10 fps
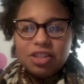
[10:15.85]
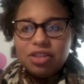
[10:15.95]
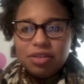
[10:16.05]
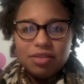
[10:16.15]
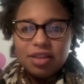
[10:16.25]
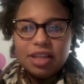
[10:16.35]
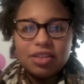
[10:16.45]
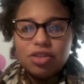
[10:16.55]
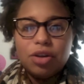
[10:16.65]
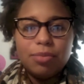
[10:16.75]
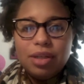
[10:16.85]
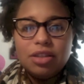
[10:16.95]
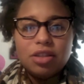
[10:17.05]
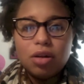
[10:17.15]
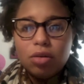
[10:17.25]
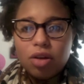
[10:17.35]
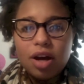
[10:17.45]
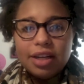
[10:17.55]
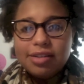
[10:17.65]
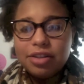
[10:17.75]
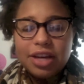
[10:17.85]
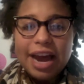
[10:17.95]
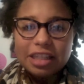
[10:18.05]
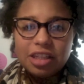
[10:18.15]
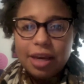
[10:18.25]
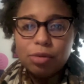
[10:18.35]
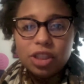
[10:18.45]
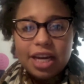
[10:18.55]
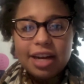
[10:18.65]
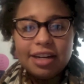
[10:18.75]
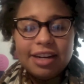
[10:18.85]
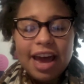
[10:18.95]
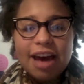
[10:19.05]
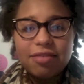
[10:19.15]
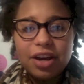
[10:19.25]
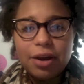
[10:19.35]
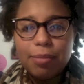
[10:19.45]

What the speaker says: You think it's going to be so long until you're actually able to cut it and have hair.